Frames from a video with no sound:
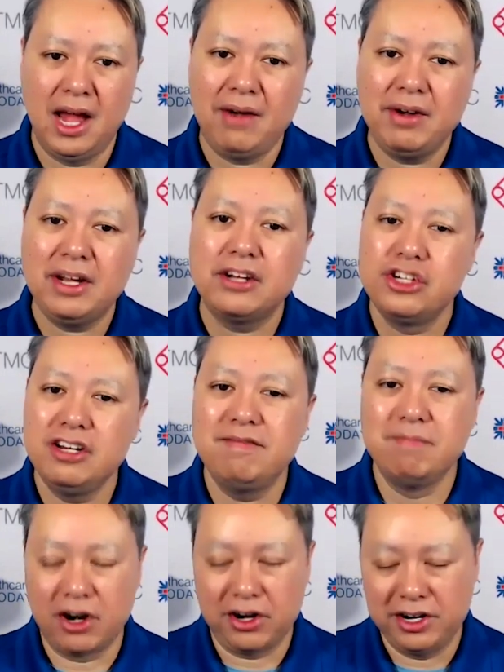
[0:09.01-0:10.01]
Hiring a chief
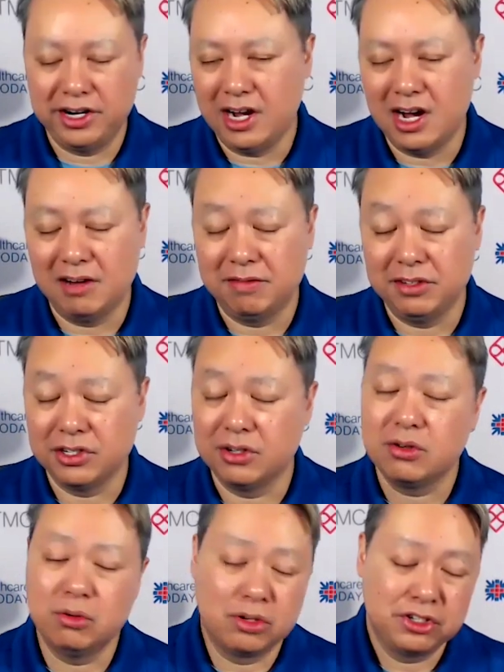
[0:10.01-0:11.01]
marketing
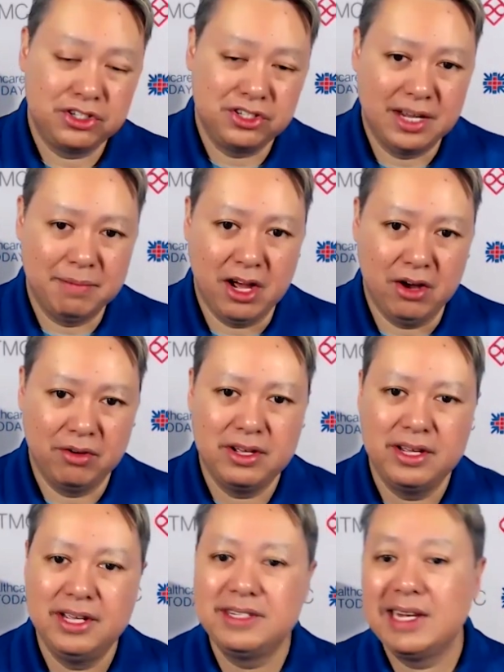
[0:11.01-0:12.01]
officer or CMO
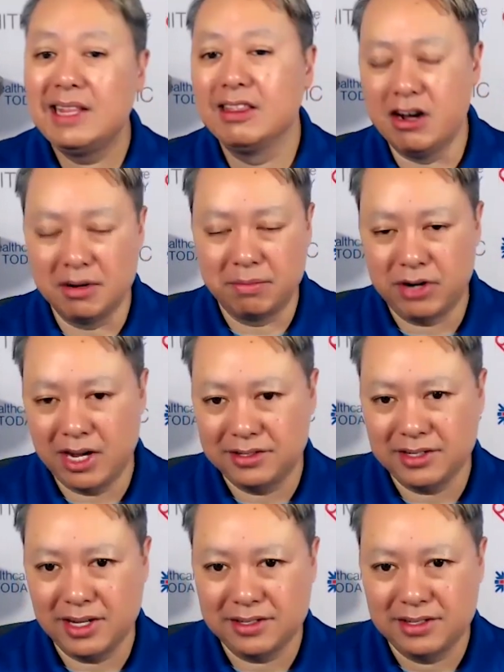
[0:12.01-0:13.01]
is a long
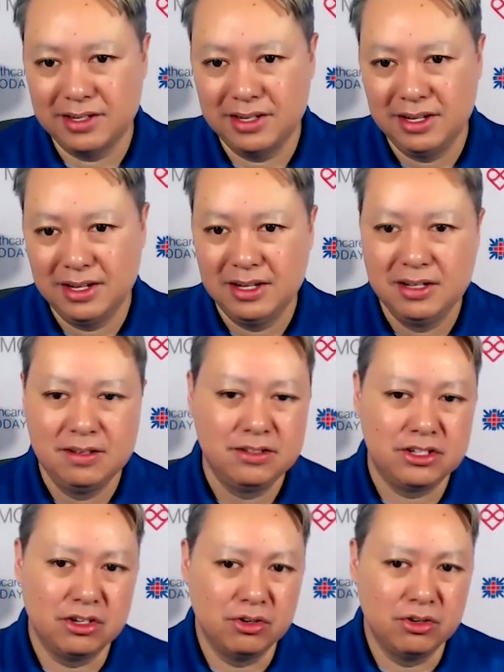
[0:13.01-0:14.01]
process.
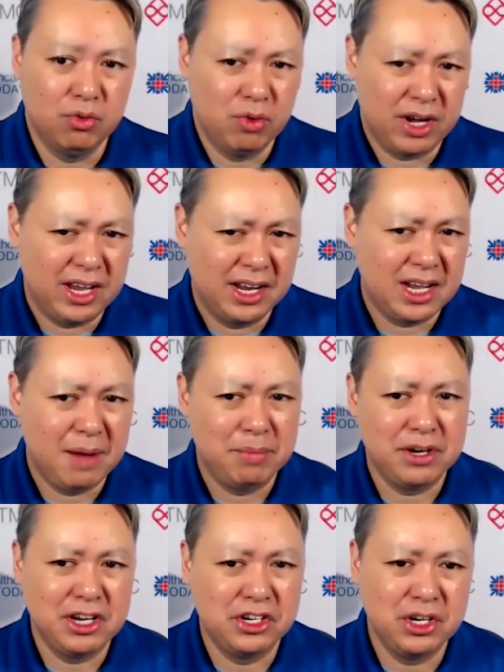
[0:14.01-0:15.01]
So what can a
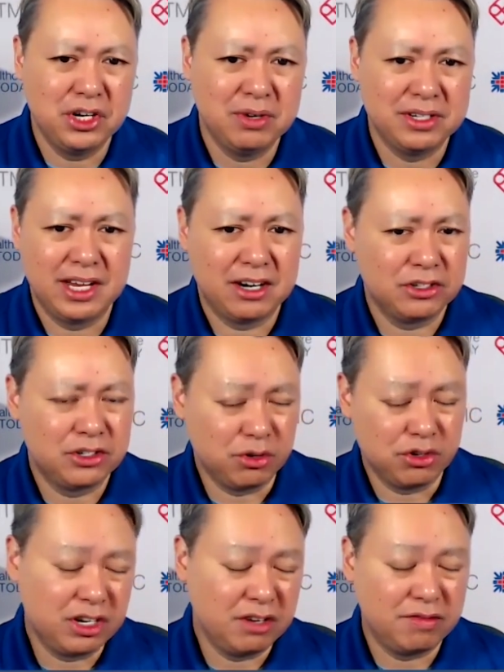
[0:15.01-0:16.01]
company do as they are
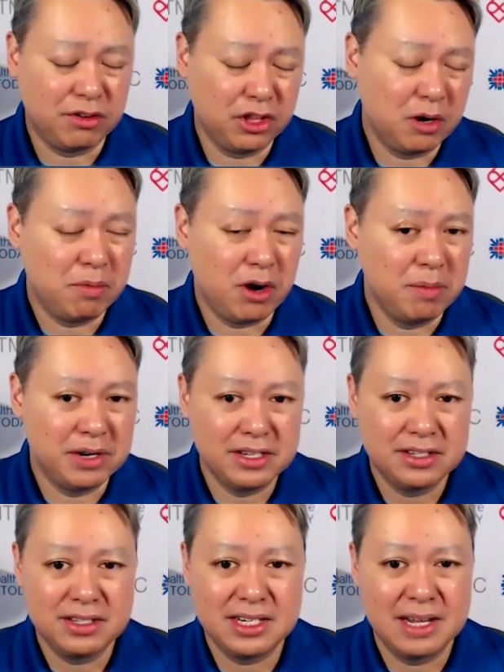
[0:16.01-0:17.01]
searching for their
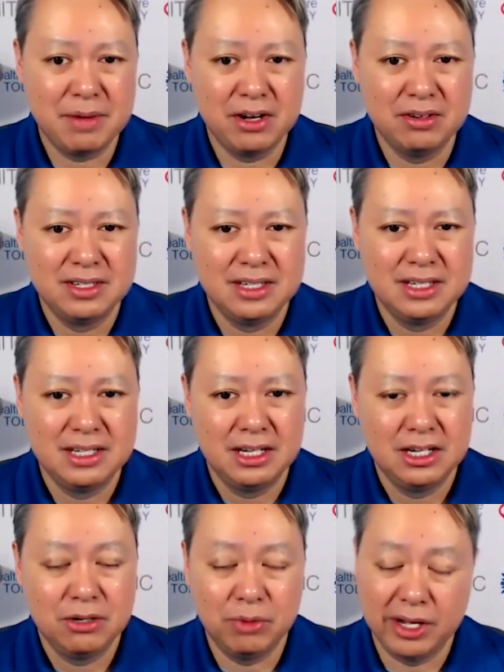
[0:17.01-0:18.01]
permanent CMO?
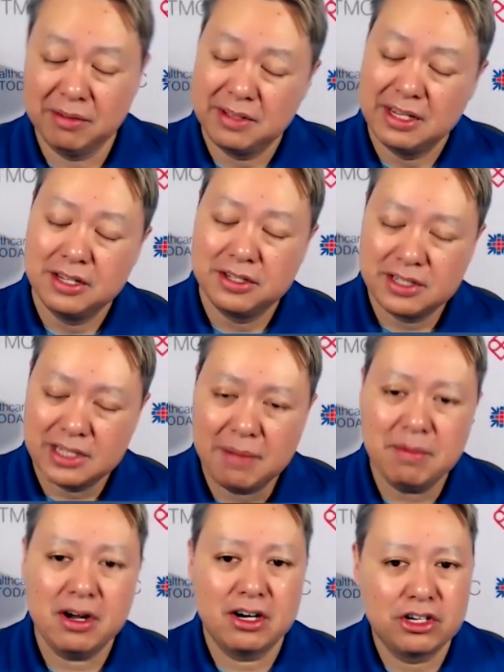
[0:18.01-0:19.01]
Well,
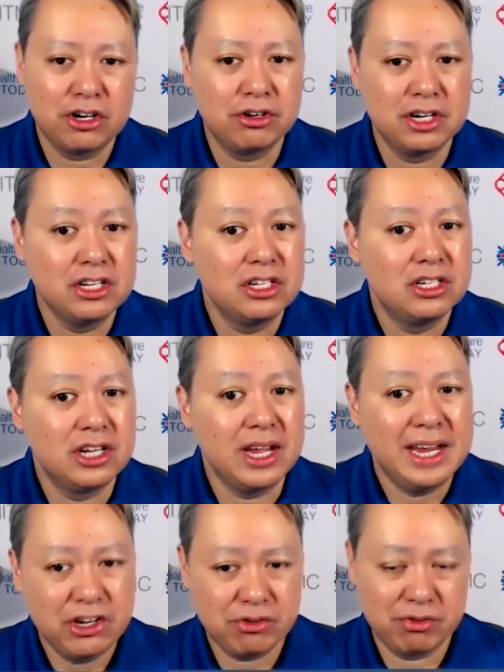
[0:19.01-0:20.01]
some are turning to
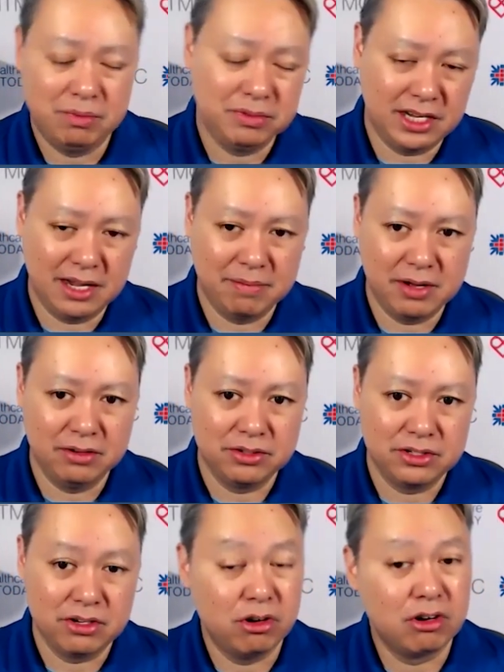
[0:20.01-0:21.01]
interim
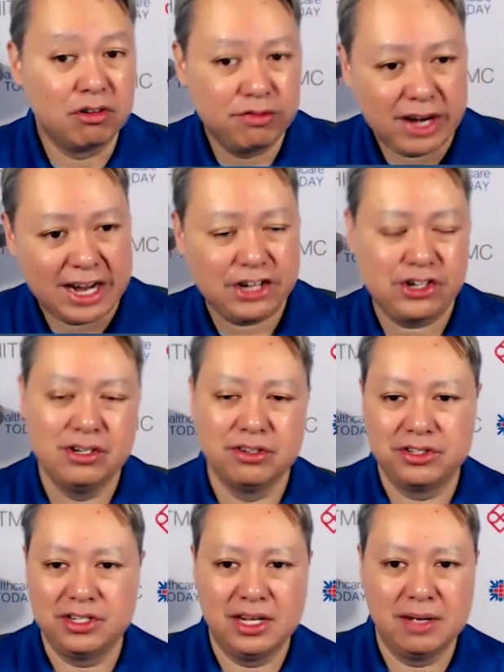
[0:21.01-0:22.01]
CMOs or fractional
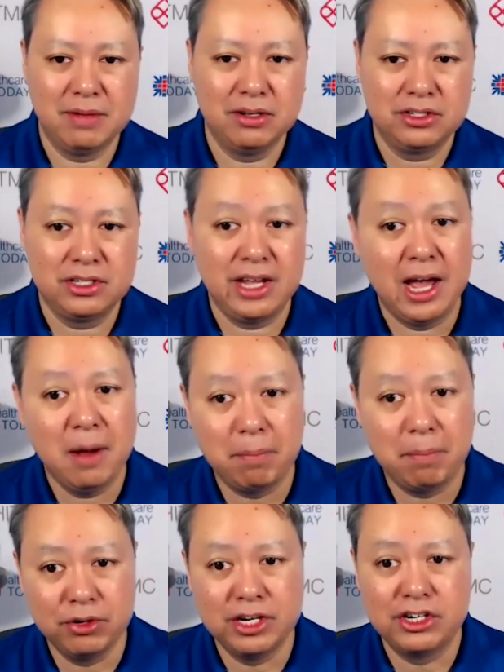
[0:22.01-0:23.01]
CMOs to
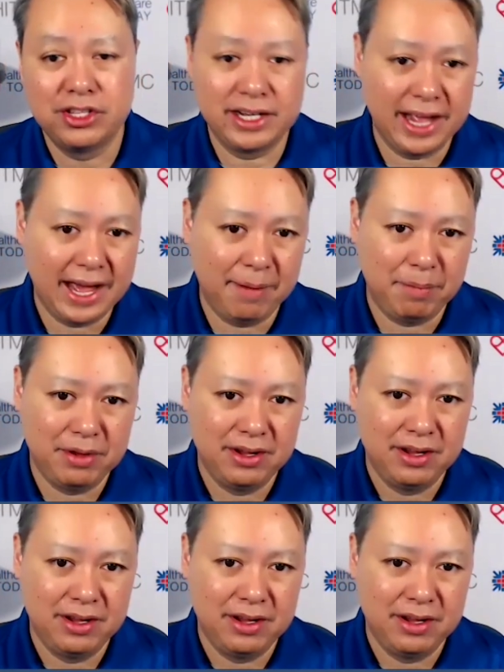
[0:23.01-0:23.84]
help bridge the gap.